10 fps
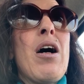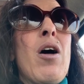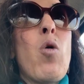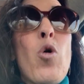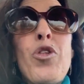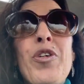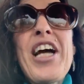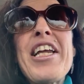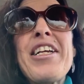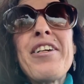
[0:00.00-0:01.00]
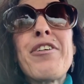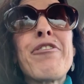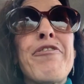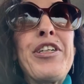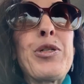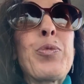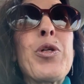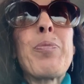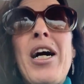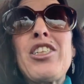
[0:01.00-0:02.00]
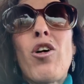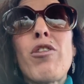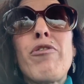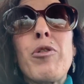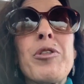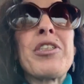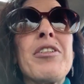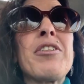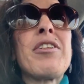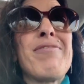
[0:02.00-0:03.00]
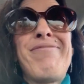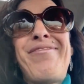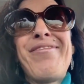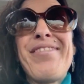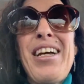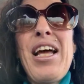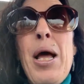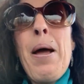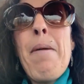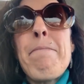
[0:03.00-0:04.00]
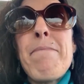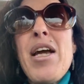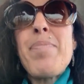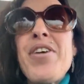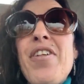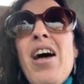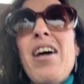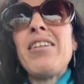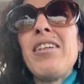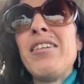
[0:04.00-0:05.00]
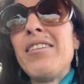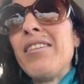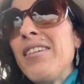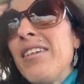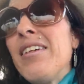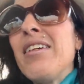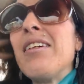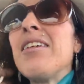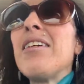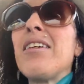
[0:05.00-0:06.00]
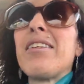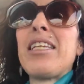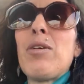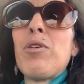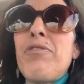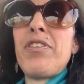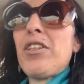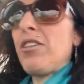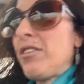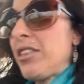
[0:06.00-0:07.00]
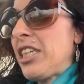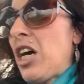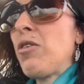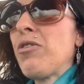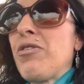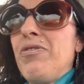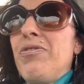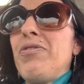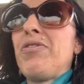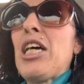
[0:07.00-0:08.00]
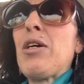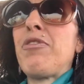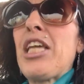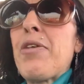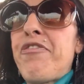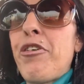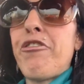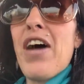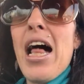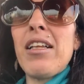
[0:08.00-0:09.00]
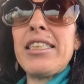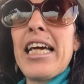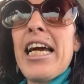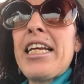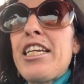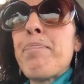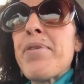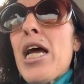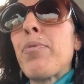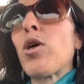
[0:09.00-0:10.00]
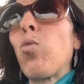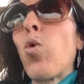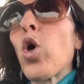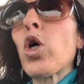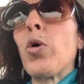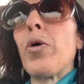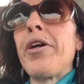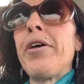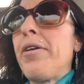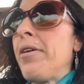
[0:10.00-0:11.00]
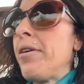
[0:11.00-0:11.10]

or they're getting interfered with by dark forces, maybe then they wouldn't feel, they feel validated and be able to work on it.